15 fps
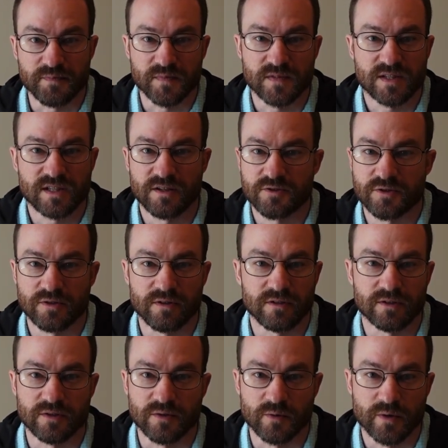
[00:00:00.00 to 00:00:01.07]
central
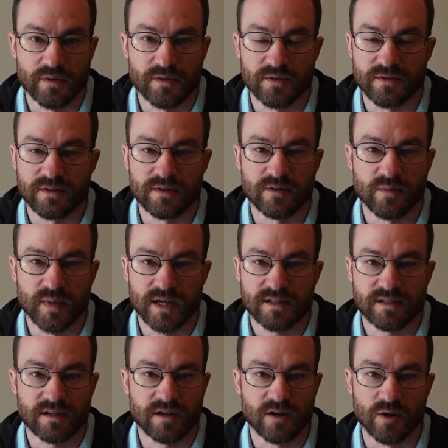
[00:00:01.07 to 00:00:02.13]
or northern and New
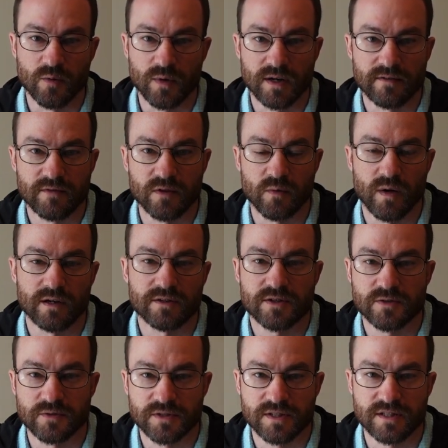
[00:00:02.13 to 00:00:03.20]
Mexico, wherever the water
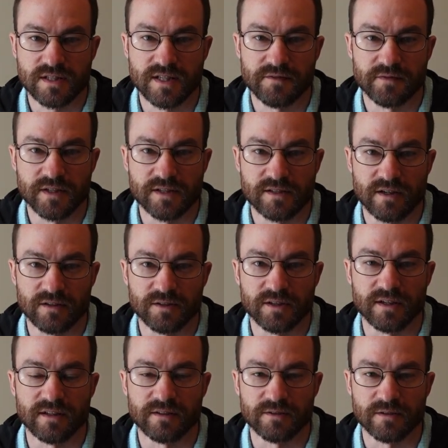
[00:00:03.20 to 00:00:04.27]
sources definitely start
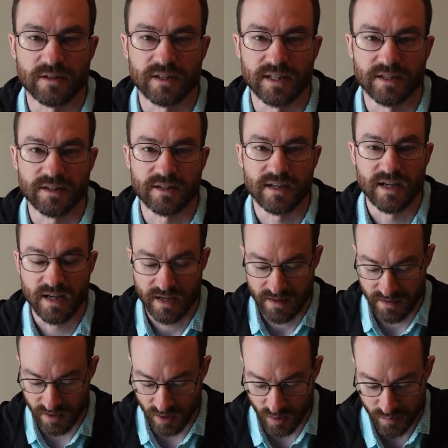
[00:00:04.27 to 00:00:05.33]
looking a little cleaner,
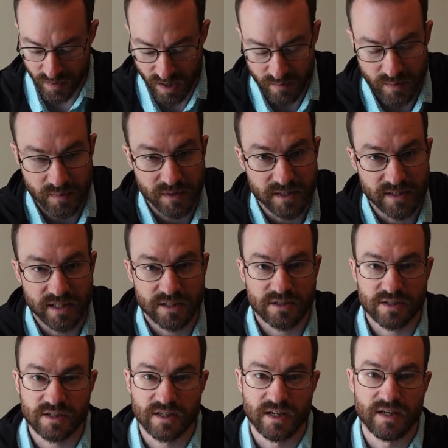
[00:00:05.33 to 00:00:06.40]
then I'll probably
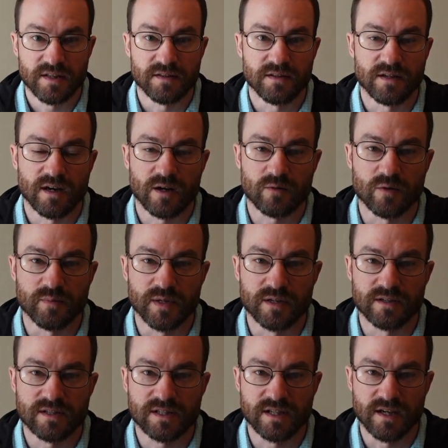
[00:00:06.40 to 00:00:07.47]
ditch the Aqua
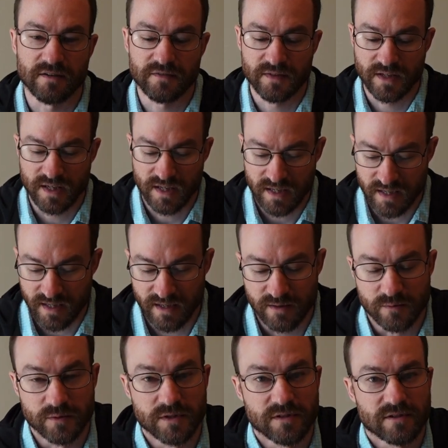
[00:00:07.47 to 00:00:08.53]
Mira stuff, and
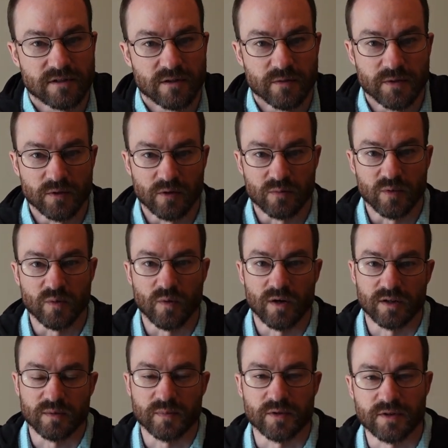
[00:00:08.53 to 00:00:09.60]
we'll just go with normal
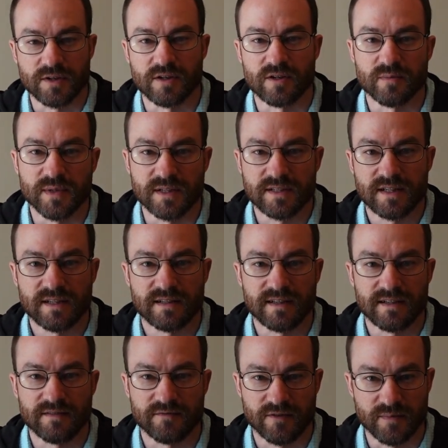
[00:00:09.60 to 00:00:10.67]
water procurement
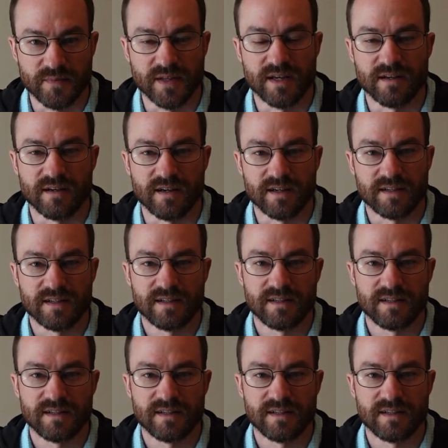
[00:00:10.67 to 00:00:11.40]
from then on.